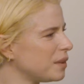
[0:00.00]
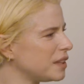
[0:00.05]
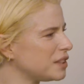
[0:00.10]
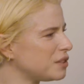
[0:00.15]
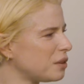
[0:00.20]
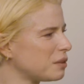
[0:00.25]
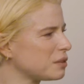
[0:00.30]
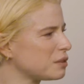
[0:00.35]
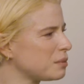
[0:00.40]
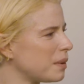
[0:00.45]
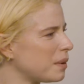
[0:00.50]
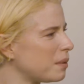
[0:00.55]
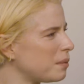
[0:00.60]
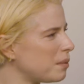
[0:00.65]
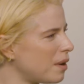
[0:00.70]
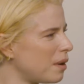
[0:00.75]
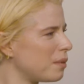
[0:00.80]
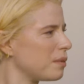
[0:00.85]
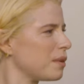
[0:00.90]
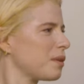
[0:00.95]
We talked about
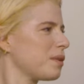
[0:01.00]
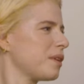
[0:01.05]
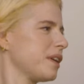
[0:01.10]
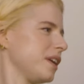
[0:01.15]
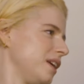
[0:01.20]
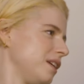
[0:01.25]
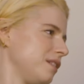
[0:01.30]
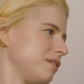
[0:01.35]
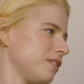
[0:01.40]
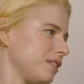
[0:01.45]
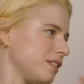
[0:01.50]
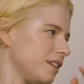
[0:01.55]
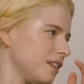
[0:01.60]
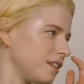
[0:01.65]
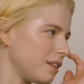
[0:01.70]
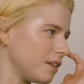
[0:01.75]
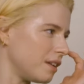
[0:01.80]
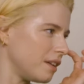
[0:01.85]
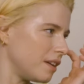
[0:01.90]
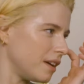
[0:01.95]
what we were going to eat for
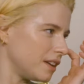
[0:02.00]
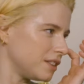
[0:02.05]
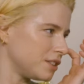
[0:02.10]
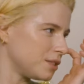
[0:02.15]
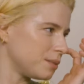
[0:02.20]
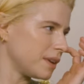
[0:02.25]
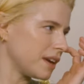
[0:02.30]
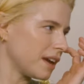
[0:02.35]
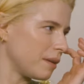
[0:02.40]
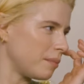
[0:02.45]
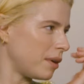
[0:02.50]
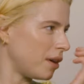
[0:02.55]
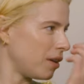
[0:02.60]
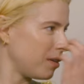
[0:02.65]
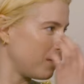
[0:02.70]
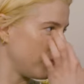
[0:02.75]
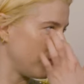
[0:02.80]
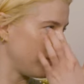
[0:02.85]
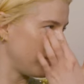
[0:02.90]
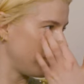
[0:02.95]
dinner until we get a bottle
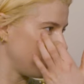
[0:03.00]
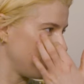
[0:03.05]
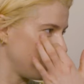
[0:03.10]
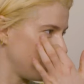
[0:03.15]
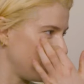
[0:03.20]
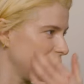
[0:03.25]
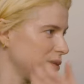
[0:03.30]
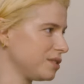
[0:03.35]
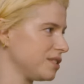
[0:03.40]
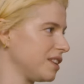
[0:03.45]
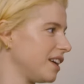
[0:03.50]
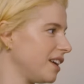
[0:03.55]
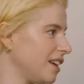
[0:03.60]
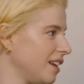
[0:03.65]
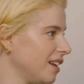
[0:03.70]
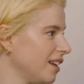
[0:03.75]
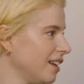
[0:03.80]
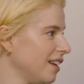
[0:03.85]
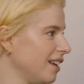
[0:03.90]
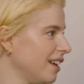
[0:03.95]
of rosé
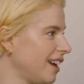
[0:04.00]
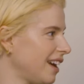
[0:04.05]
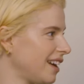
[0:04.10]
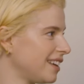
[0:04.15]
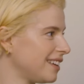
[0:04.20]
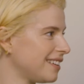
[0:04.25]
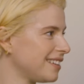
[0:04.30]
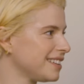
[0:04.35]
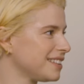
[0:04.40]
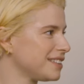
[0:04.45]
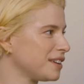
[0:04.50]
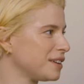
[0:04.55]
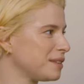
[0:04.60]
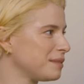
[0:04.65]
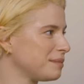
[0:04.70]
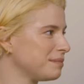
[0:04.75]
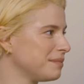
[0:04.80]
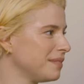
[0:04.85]
at night time.